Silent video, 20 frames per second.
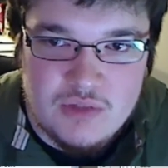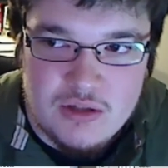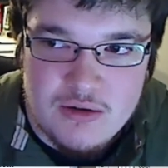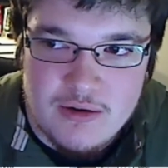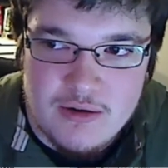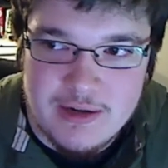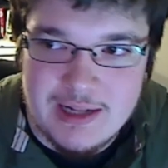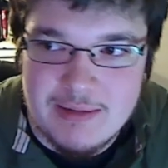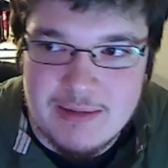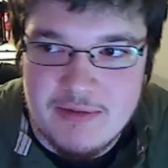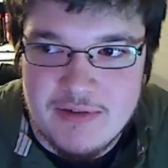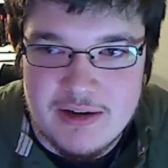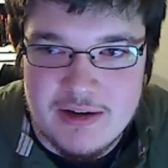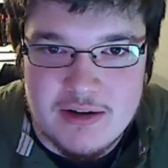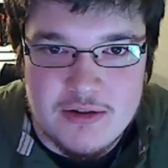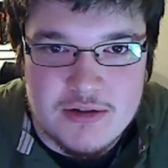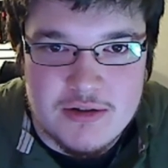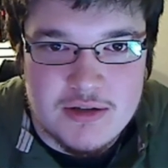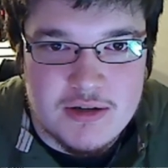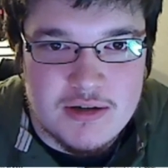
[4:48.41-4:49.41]
Hold on, let me find
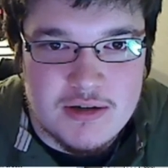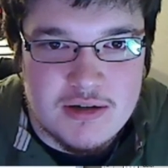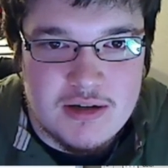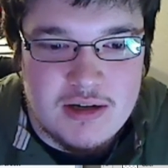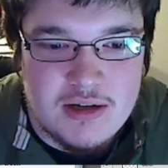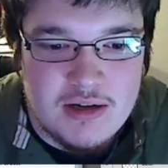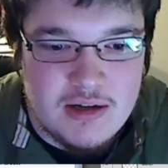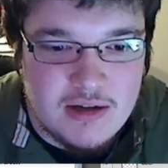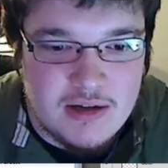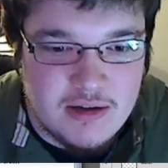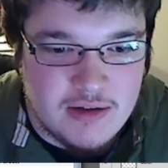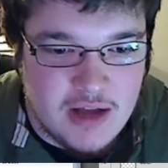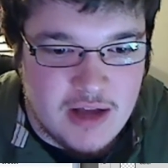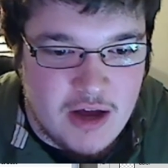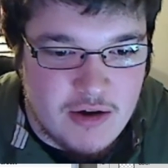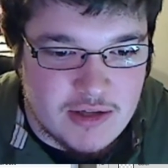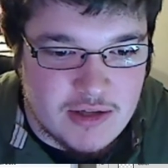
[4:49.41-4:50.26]
another song. Oh,